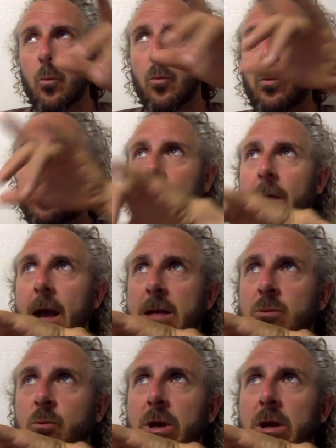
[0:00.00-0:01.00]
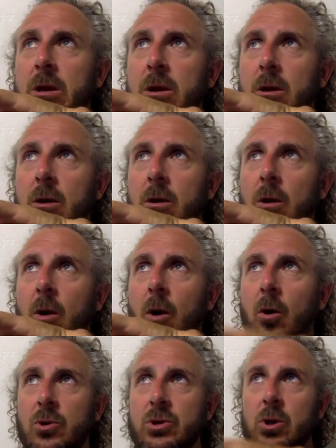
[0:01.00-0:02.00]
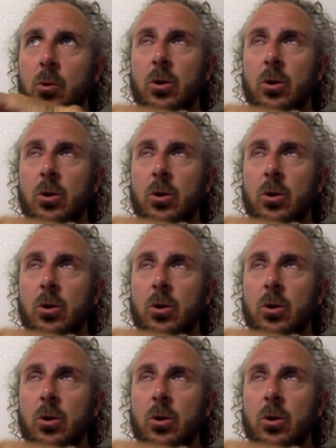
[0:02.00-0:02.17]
Next week, also,